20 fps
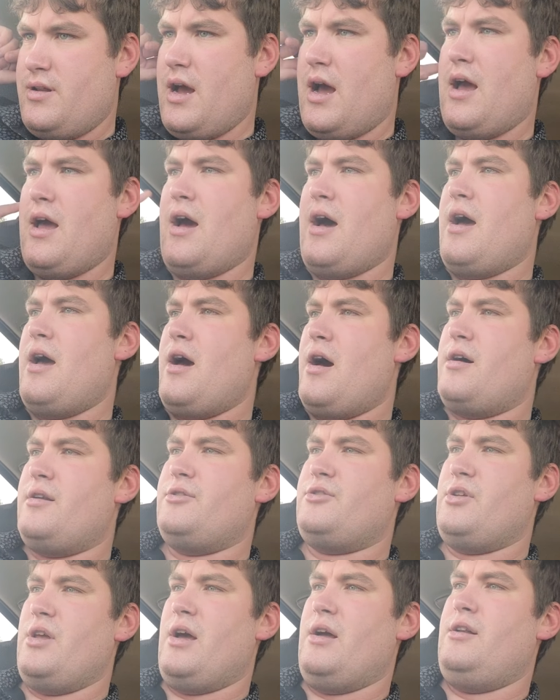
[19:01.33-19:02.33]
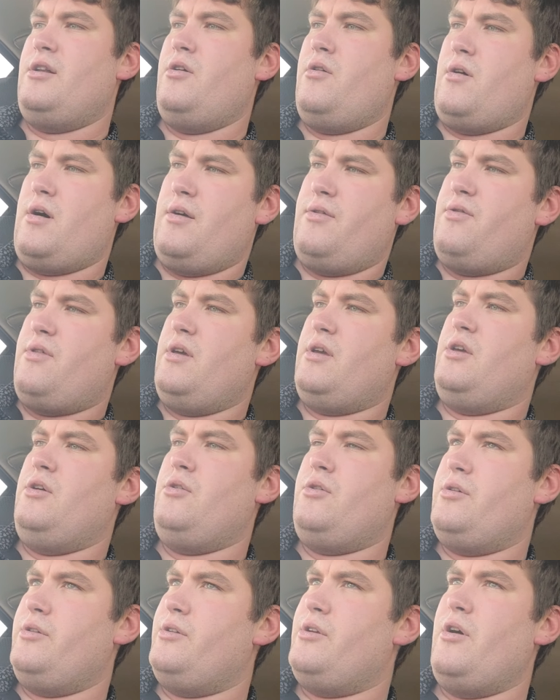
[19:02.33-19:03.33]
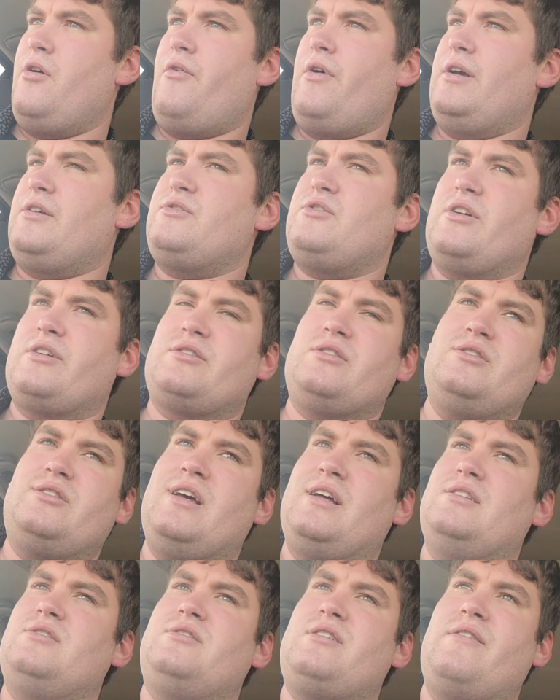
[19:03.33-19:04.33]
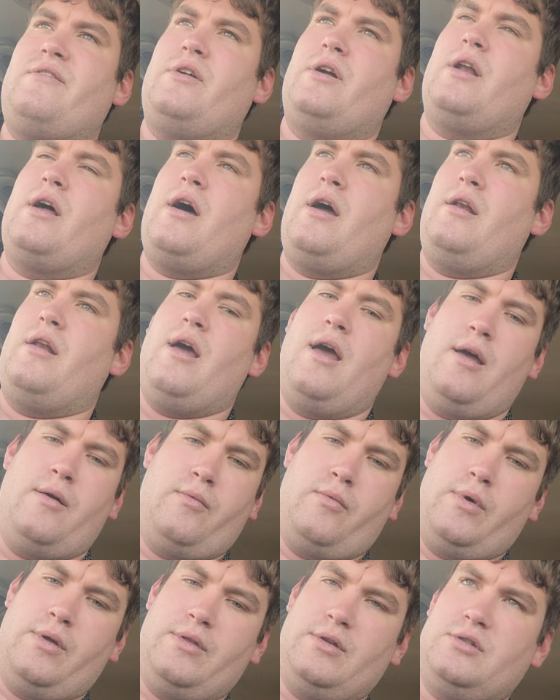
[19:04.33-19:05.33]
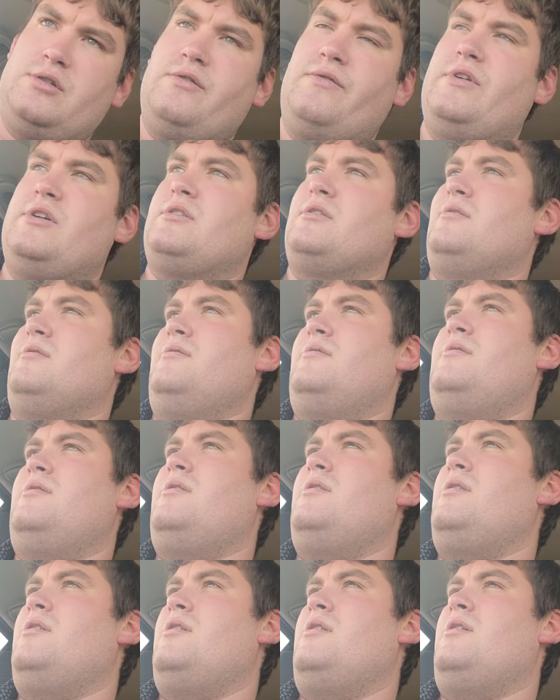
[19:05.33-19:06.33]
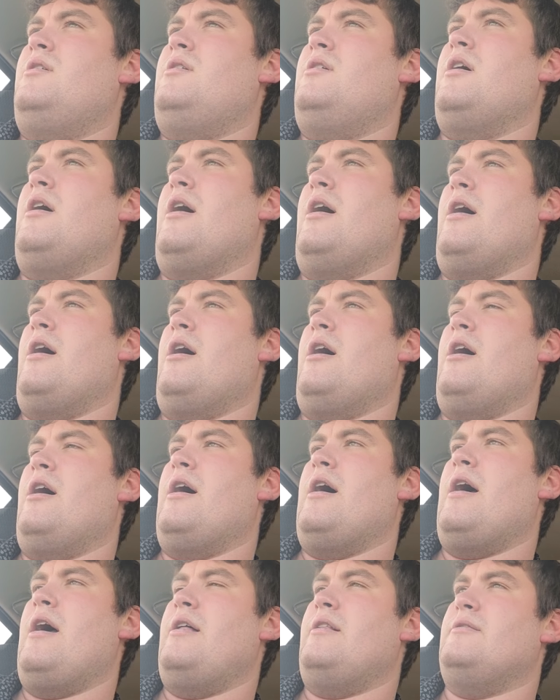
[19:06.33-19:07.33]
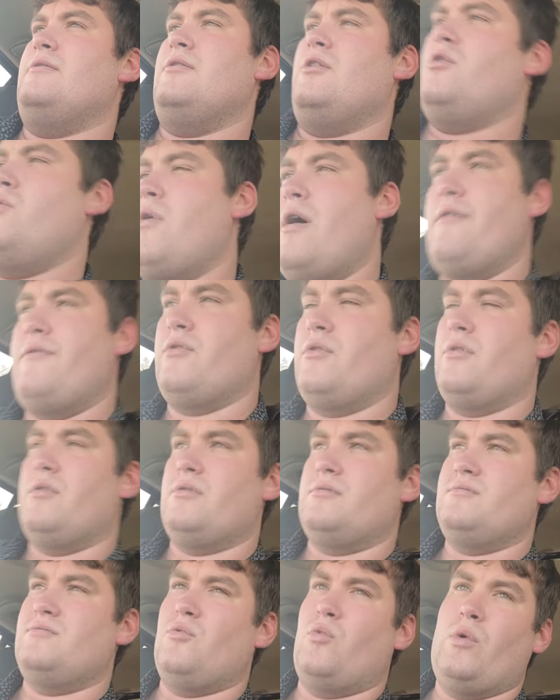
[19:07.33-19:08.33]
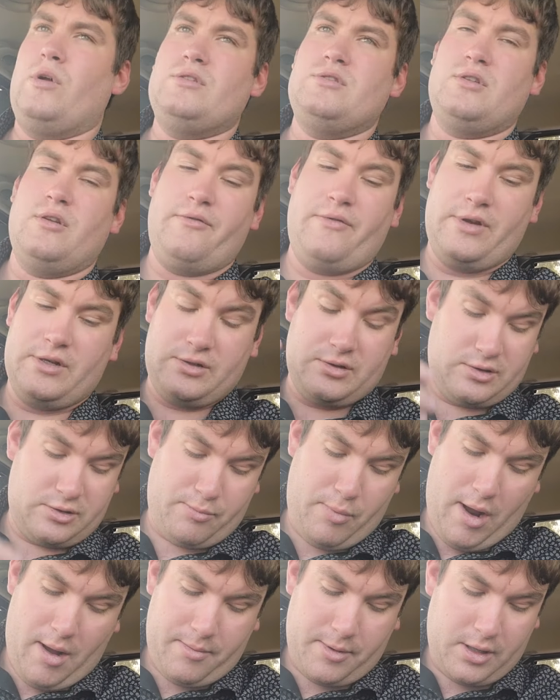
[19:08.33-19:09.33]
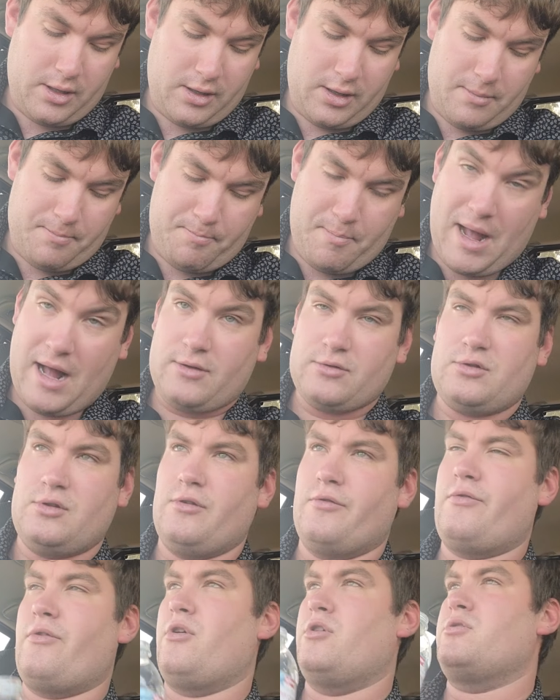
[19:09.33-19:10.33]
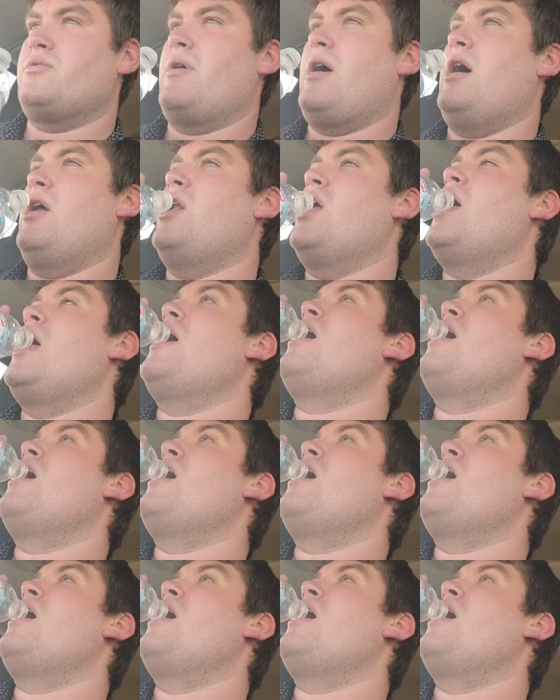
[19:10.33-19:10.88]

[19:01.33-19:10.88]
I honestly, I do. I think you could go like 6-10, 7-9 and win this division. And whoever wins the division is probably going to get bounced in the first round.